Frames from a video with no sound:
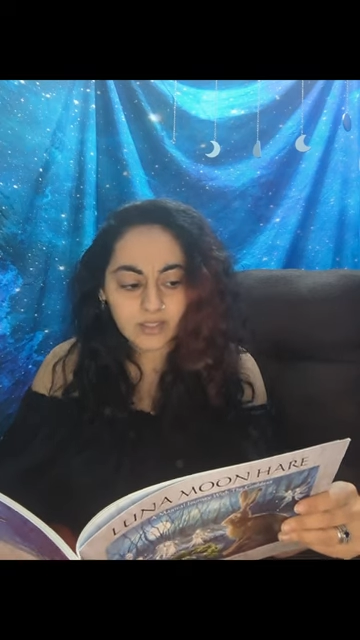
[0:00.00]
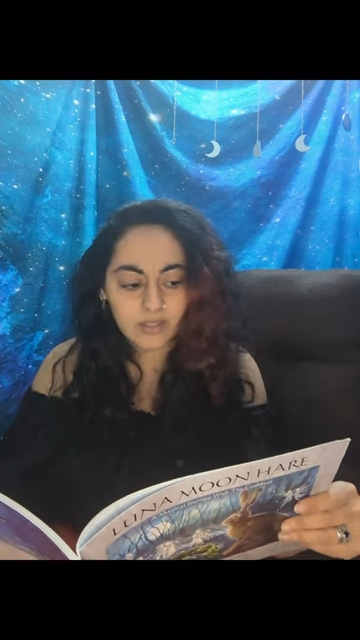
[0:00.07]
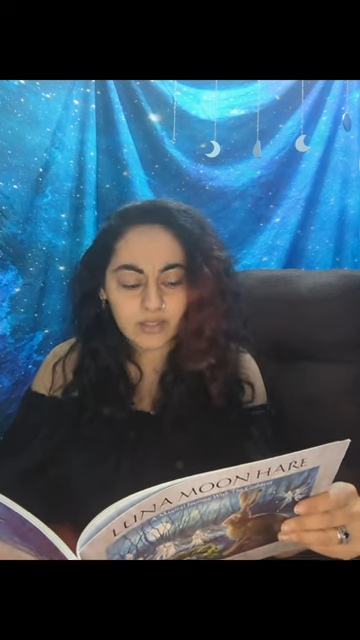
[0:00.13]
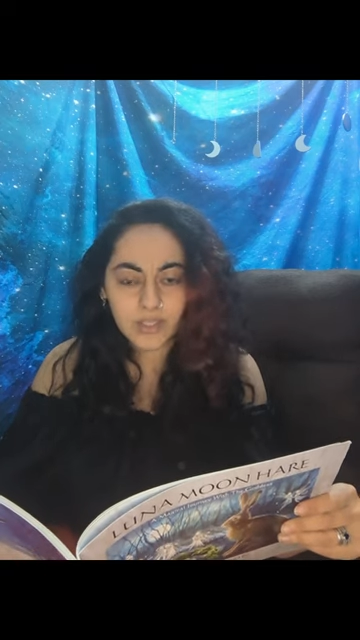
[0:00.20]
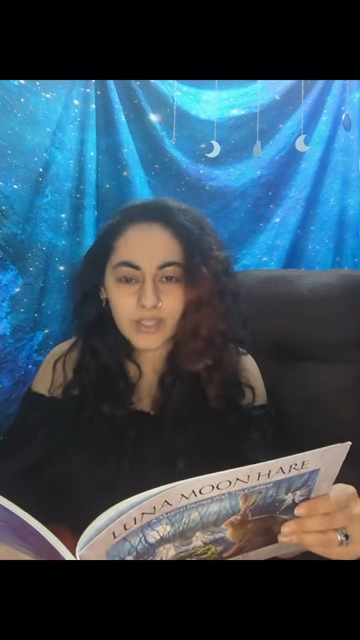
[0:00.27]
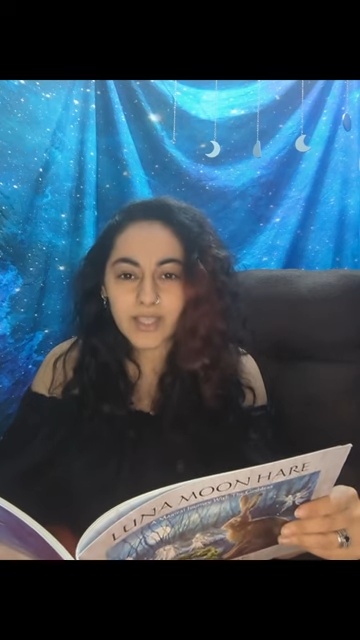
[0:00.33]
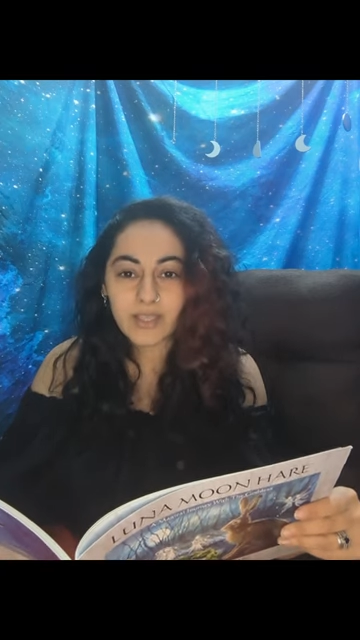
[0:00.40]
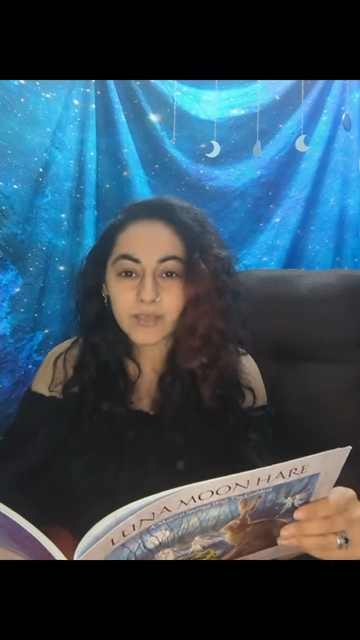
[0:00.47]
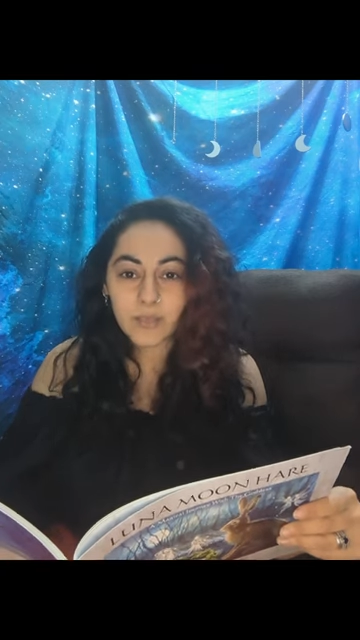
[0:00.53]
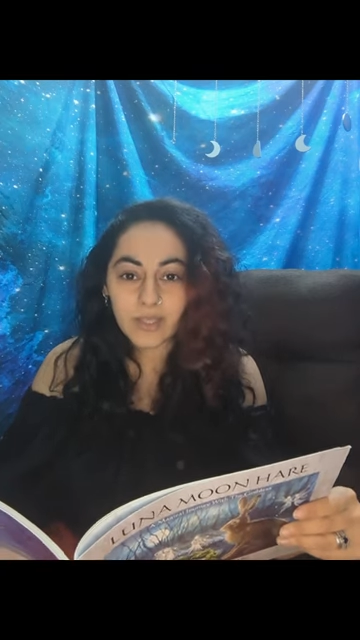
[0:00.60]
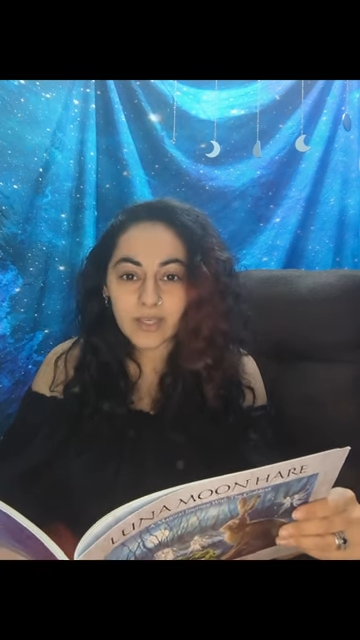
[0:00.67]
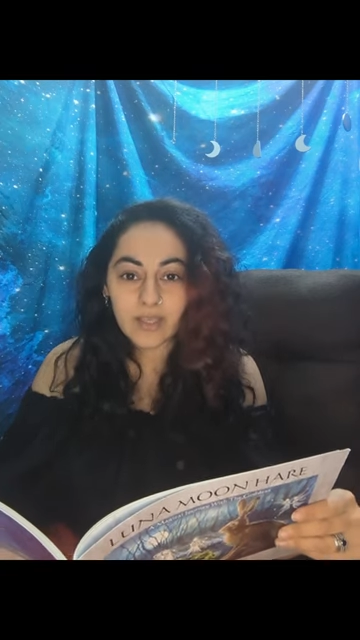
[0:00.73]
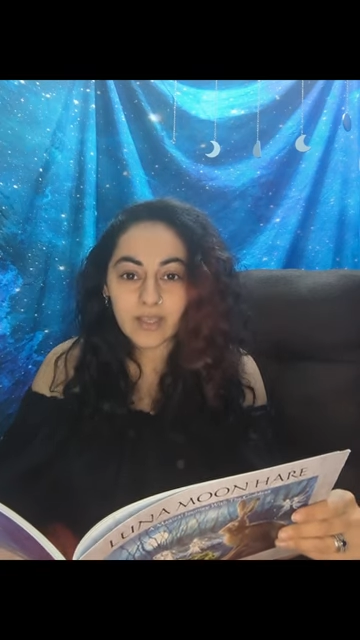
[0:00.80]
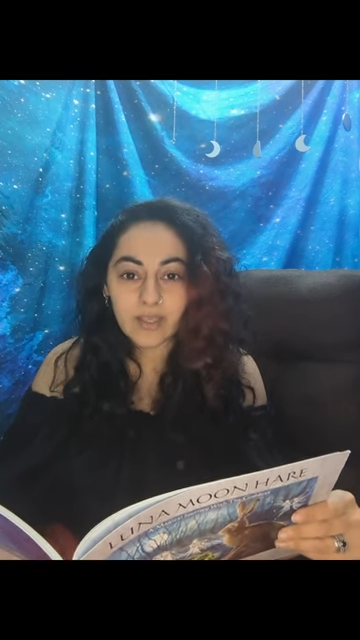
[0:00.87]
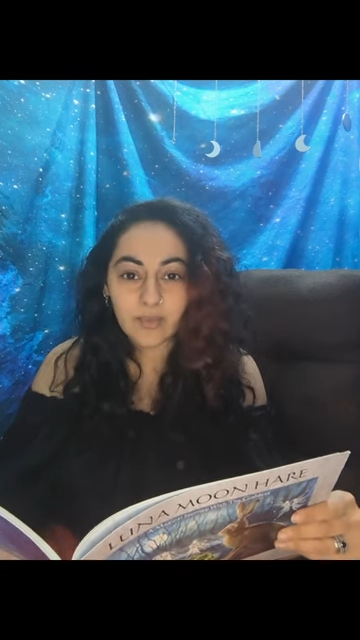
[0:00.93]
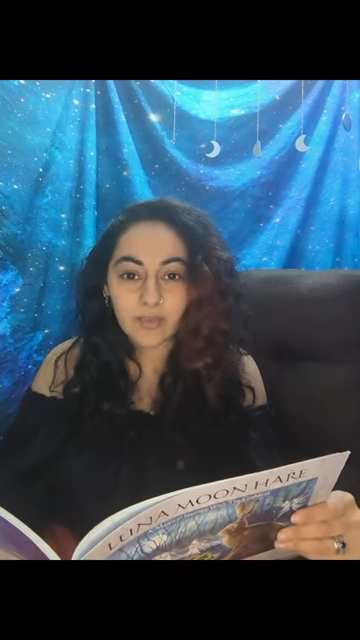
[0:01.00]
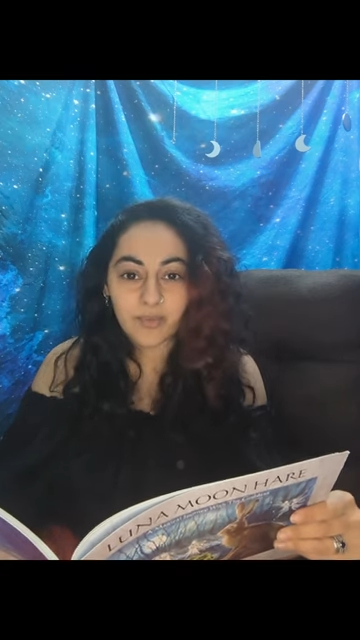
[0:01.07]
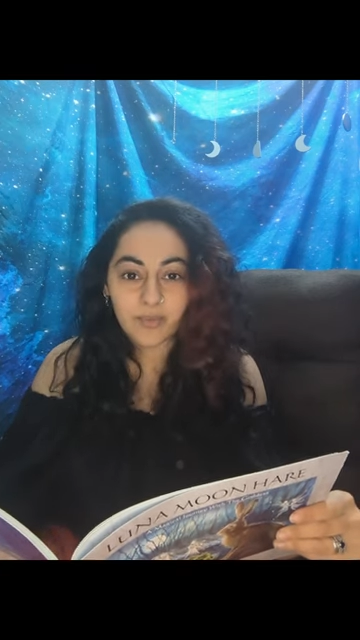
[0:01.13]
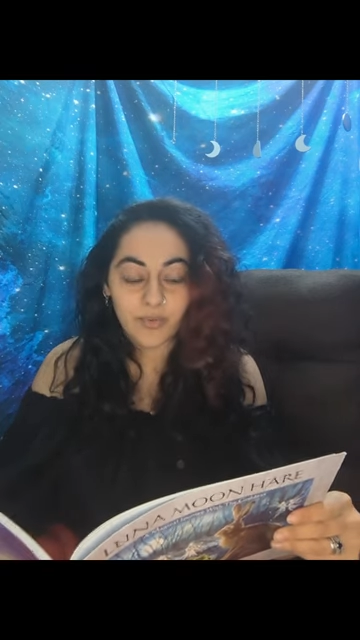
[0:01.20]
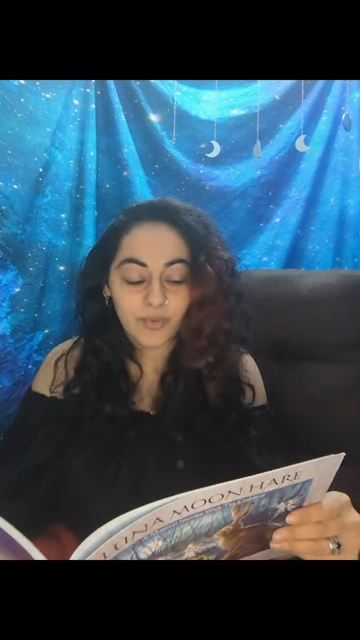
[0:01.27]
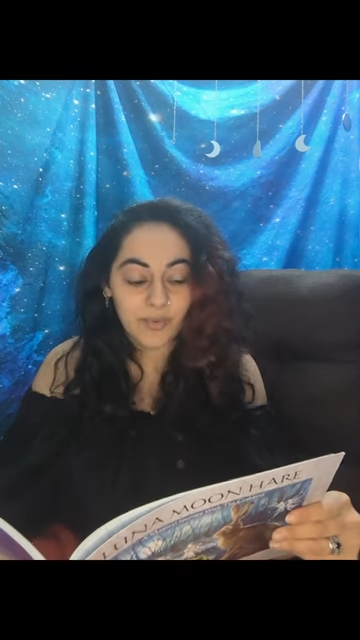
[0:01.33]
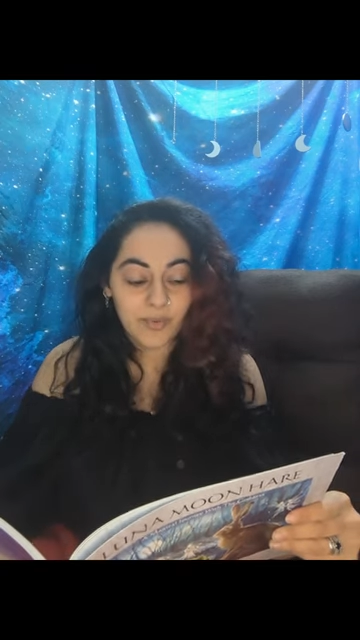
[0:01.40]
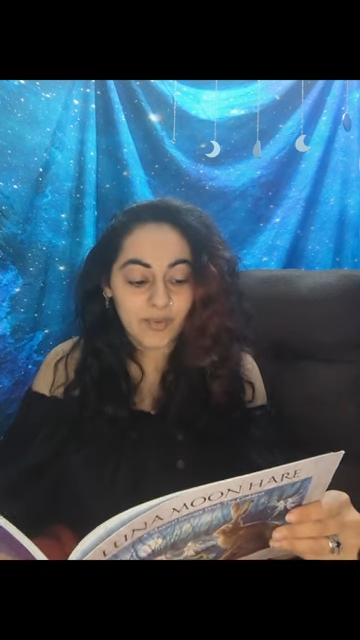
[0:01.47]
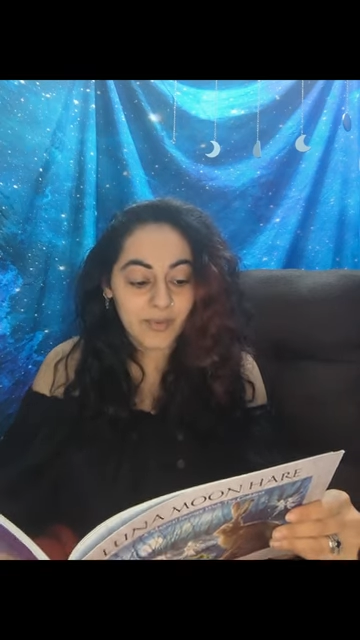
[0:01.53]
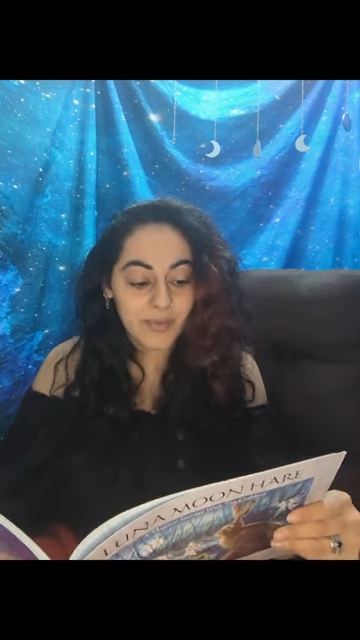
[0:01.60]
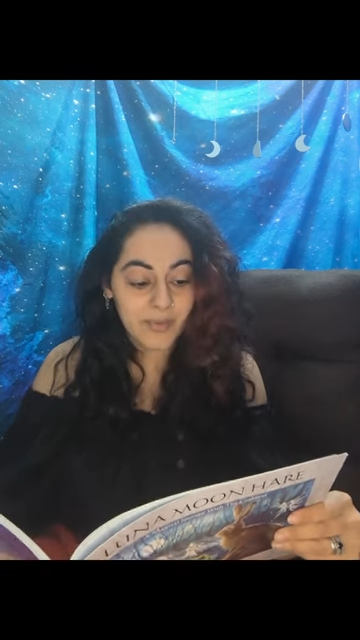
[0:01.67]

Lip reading: she has been here before.